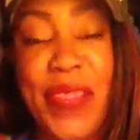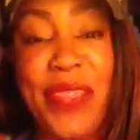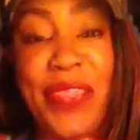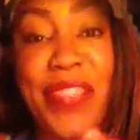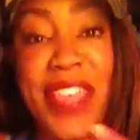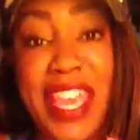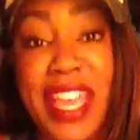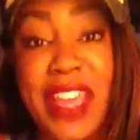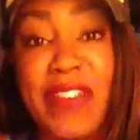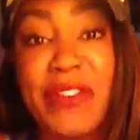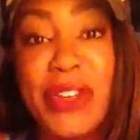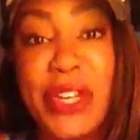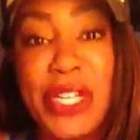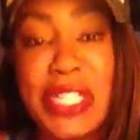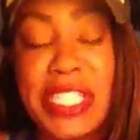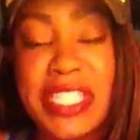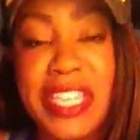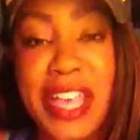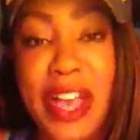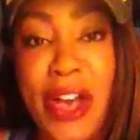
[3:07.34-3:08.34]
Think of
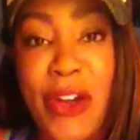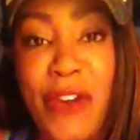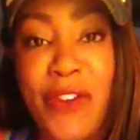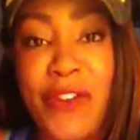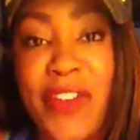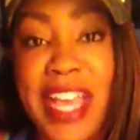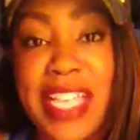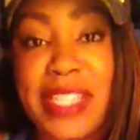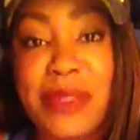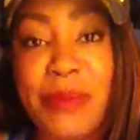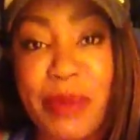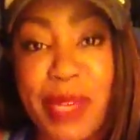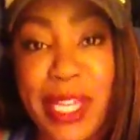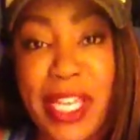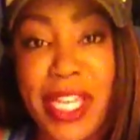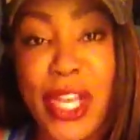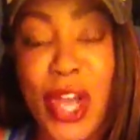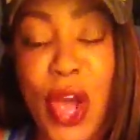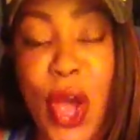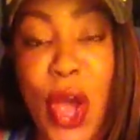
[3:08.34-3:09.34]
yourself as
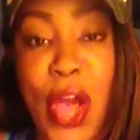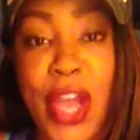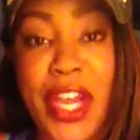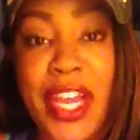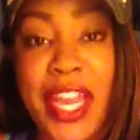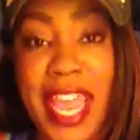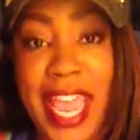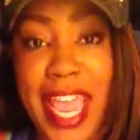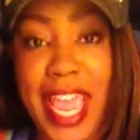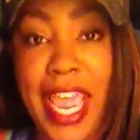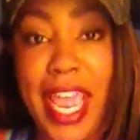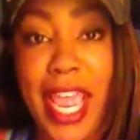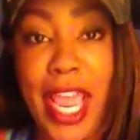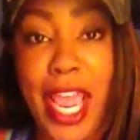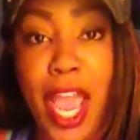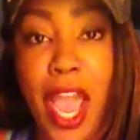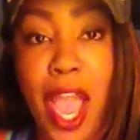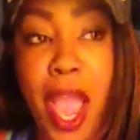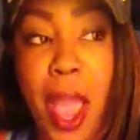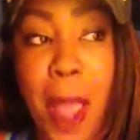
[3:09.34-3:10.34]
being on a